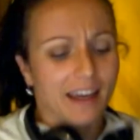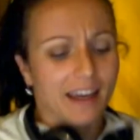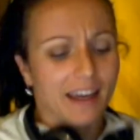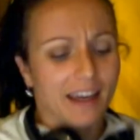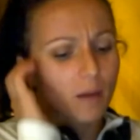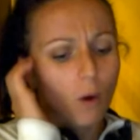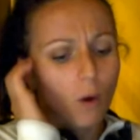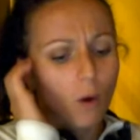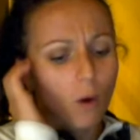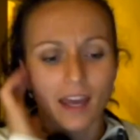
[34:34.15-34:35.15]
Now I'm
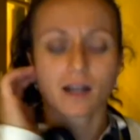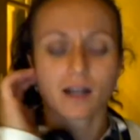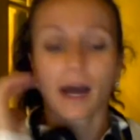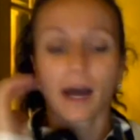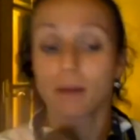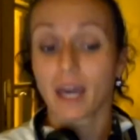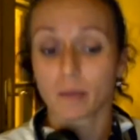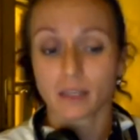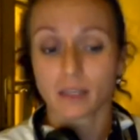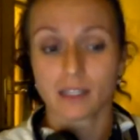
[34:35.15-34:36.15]
older, that
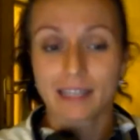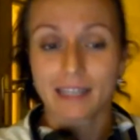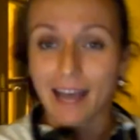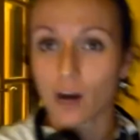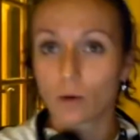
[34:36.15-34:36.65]
I'm happy.